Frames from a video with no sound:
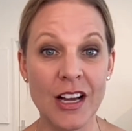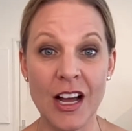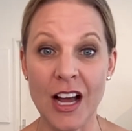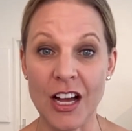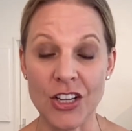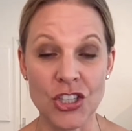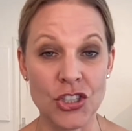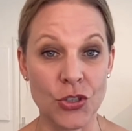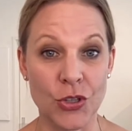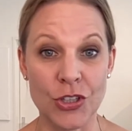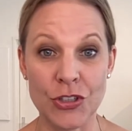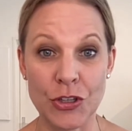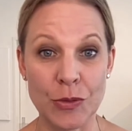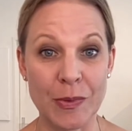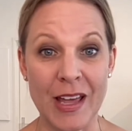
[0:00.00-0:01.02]
a
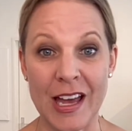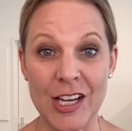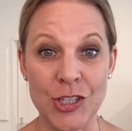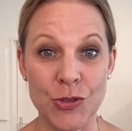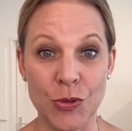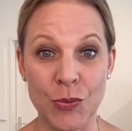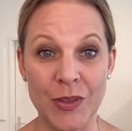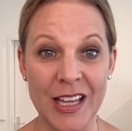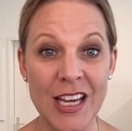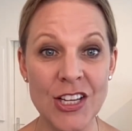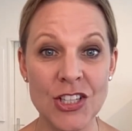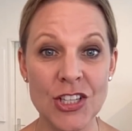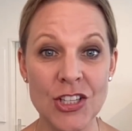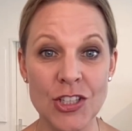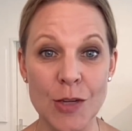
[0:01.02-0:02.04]
short-term casual
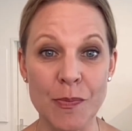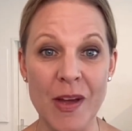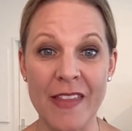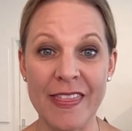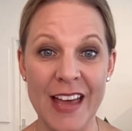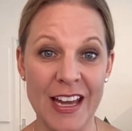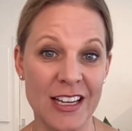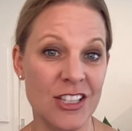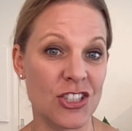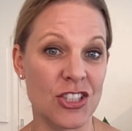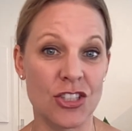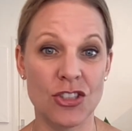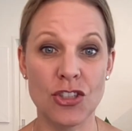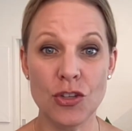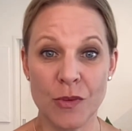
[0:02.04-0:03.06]
relationship, and that is just
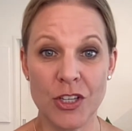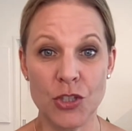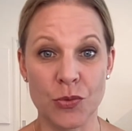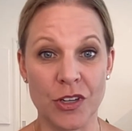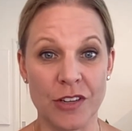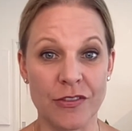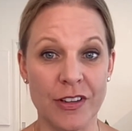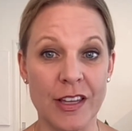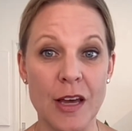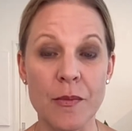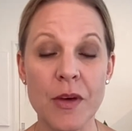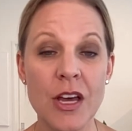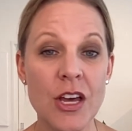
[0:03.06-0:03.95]
too much work for them,